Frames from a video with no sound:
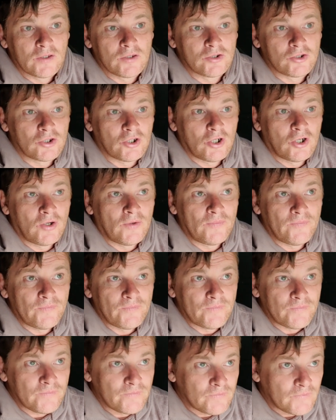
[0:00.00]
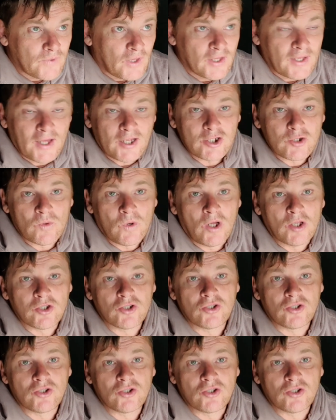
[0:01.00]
So I'll catch you all